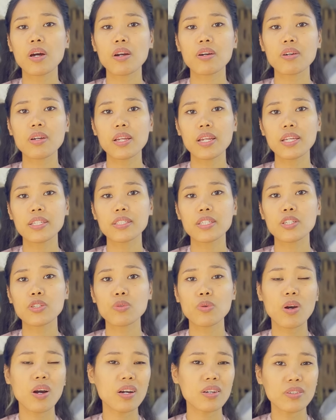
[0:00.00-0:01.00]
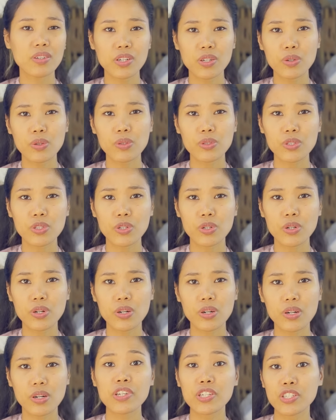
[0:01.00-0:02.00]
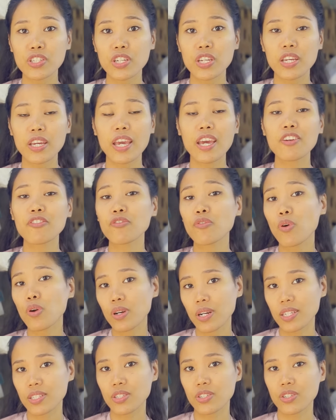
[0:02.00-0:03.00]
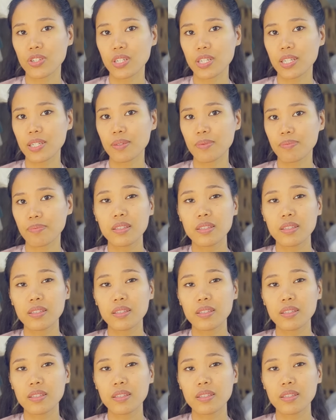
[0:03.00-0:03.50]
are related to agriculture, fishing, and forestry.